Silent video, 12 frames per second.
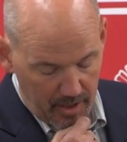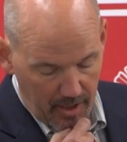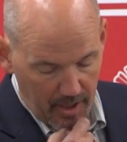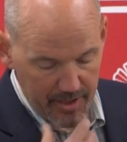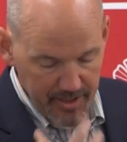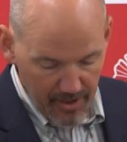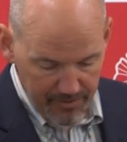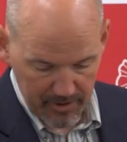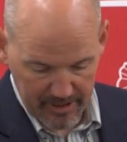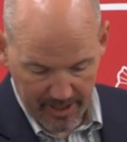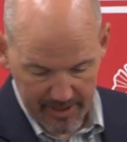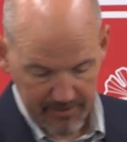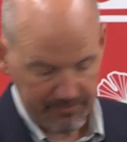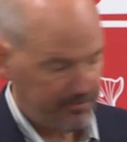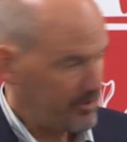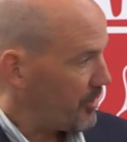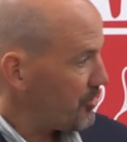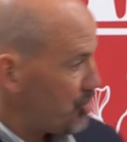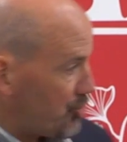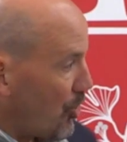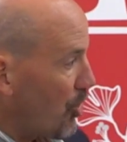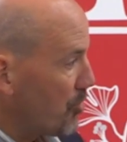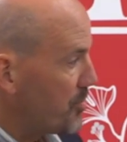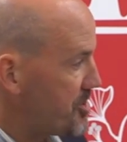Another kind of uh,
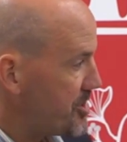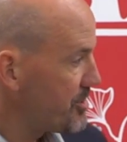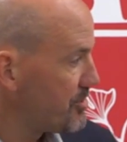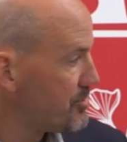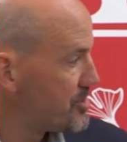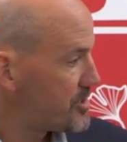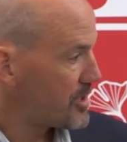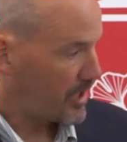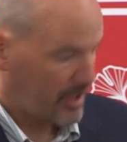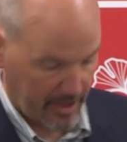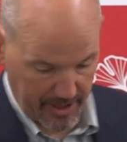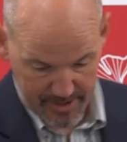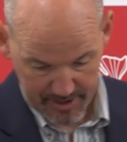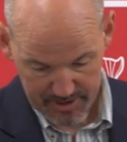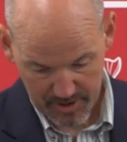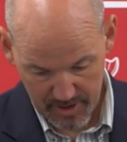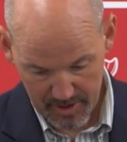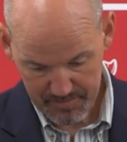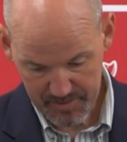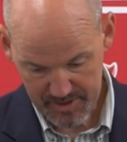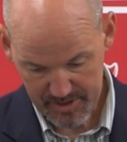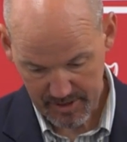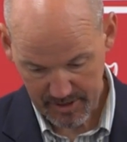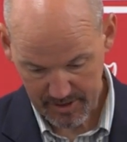trope to use, uh, I think
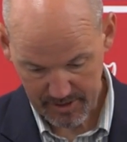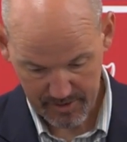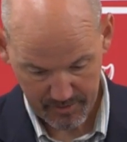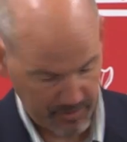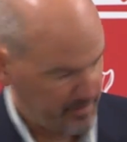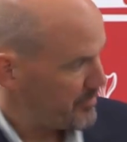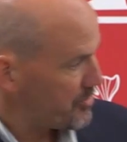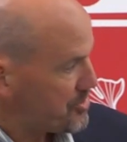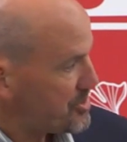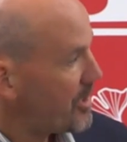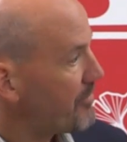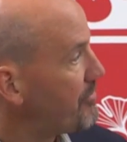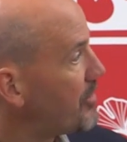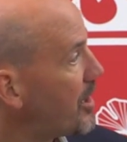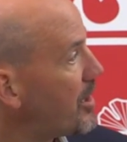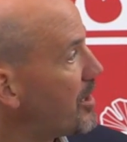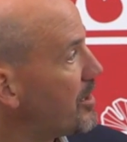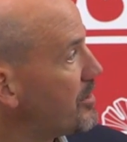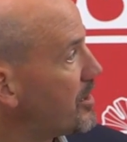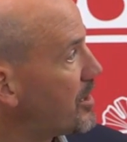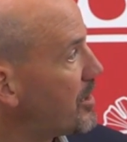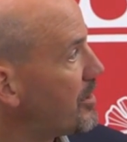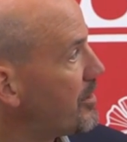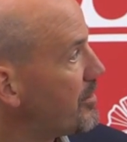Tom's, uh, or maybe it was Jeff, uh,
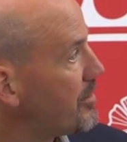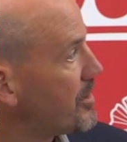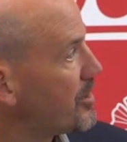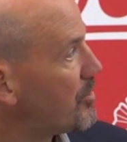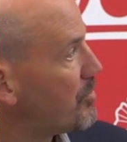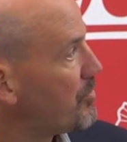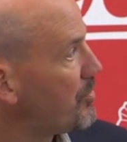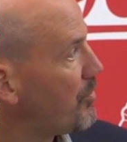uh, you know,